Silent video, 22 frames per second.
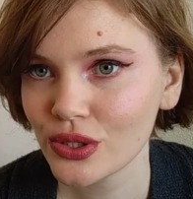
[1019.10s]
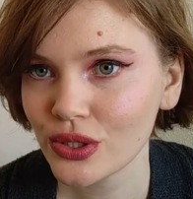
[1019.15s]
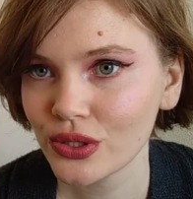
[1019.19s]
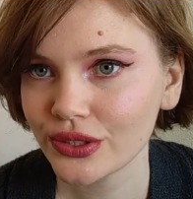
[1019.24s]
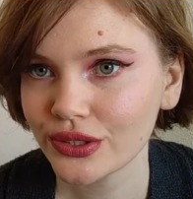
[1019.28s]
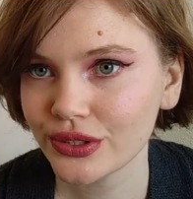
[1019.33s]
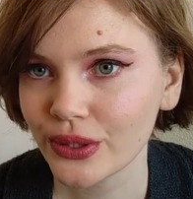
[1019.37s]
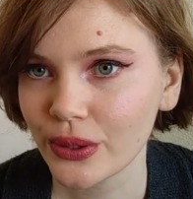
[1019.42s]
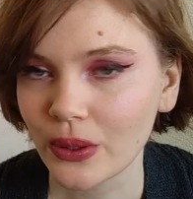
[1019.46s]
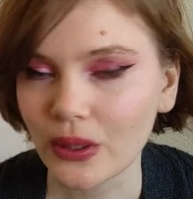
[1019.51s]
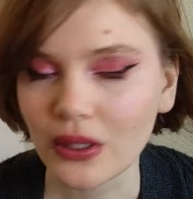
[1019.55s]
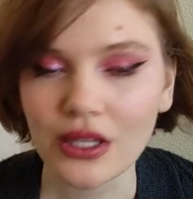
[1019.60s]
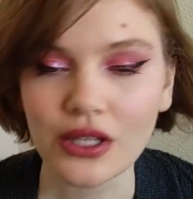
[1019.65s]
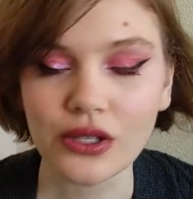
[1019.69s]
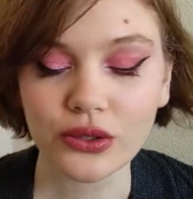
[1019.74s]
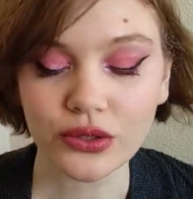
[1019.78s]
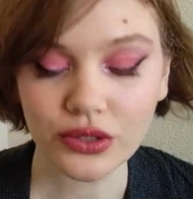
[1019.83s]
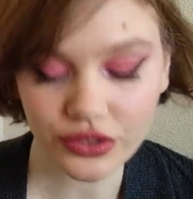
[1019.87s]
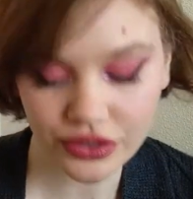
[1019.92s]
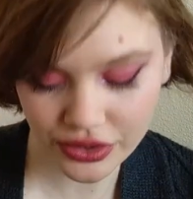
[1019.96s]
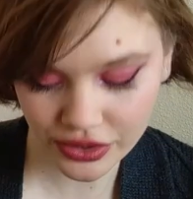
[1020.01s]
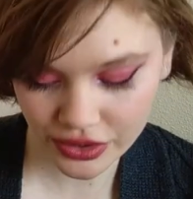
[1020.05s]
So, so
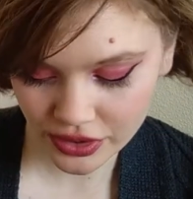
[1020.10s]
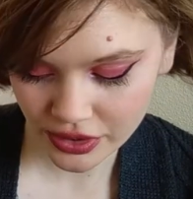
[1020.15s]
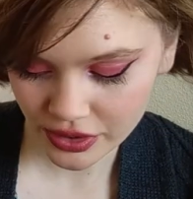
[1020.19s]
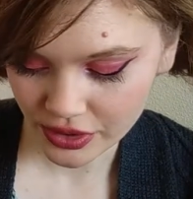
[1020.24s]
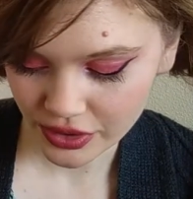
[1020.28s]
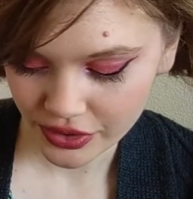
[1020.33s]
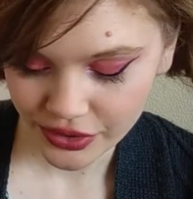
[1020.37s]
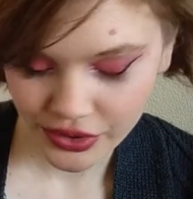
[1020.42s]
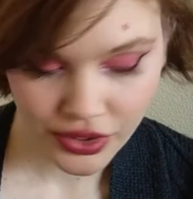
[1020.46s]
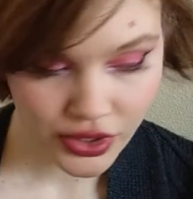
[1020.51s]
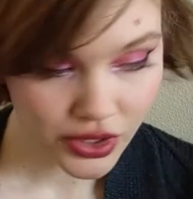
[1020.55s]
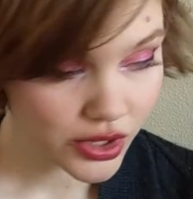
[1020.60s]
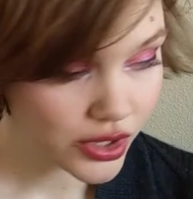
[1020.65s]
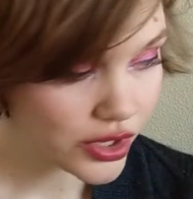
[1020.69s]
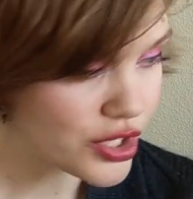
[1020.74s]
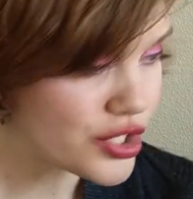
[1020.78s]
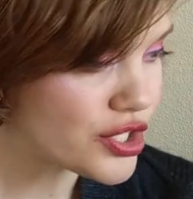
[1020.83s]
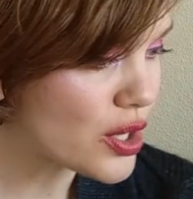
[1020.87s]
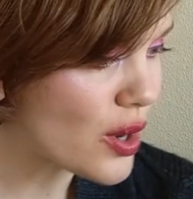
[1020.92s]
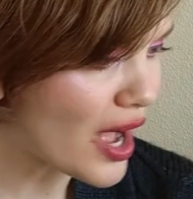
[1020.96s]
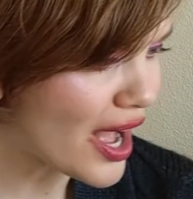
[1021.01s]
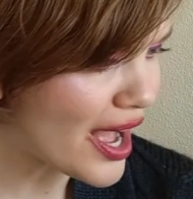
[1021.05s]
close.
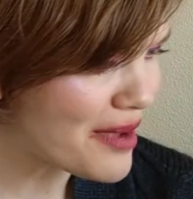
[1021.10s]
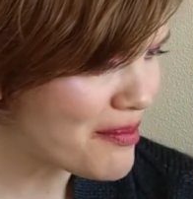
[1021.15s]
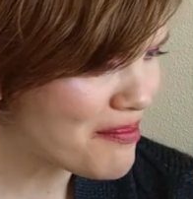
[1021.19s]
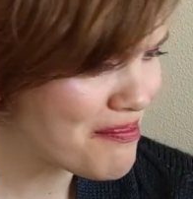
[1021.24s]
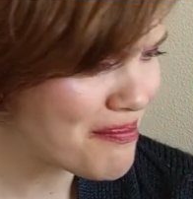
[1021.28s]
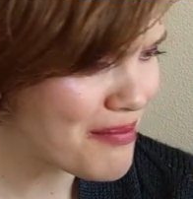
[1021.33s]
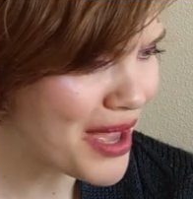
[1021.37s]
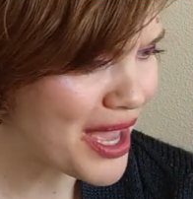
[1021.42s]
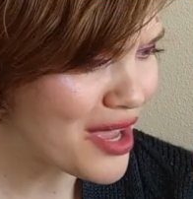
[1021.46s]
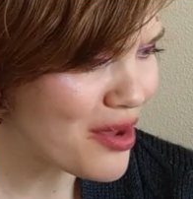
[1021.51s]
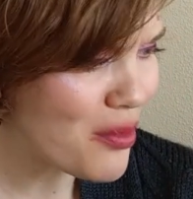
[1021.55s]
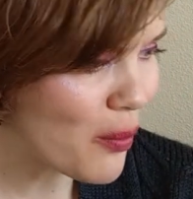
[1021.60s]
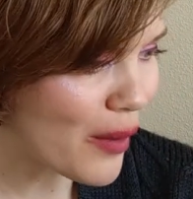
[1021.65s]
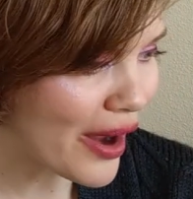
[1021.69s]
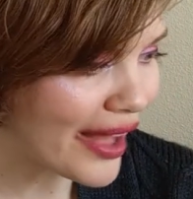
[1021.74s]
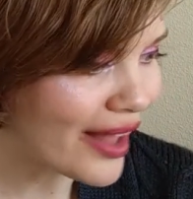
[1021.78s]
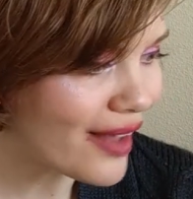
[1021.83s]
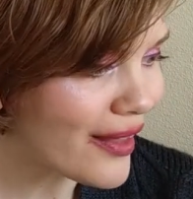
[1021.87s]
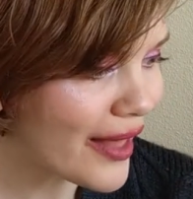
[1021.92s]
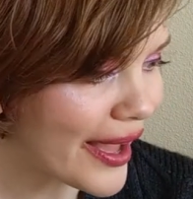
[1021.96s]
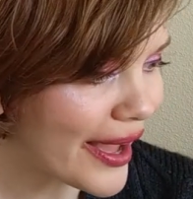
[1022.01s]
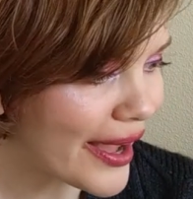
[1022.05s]
So I may
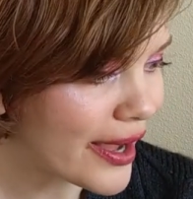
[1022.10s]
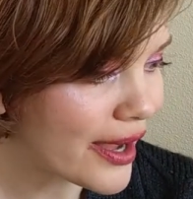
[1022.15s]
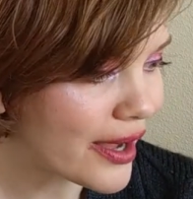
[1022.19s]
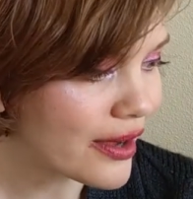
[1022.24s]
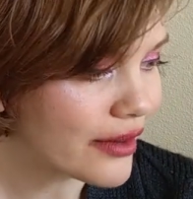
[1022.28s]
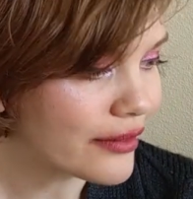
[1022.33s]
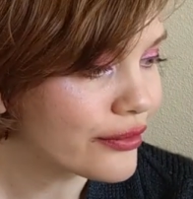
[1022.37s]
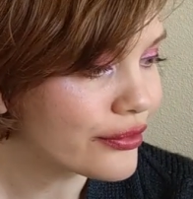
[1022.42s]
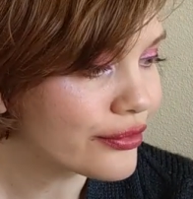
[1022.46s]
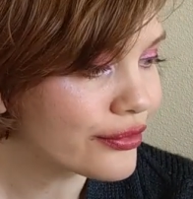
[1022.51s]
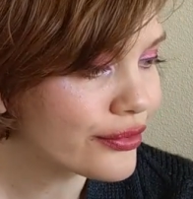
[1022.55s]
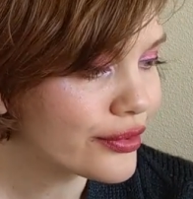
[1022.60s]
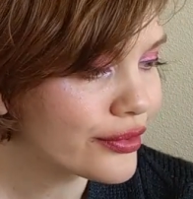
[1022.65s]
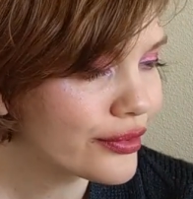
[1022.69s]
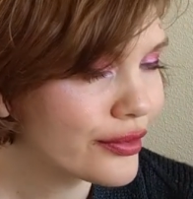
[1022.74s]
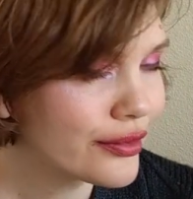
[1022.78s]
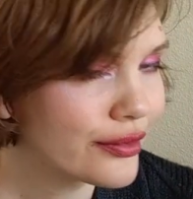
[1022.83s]
well have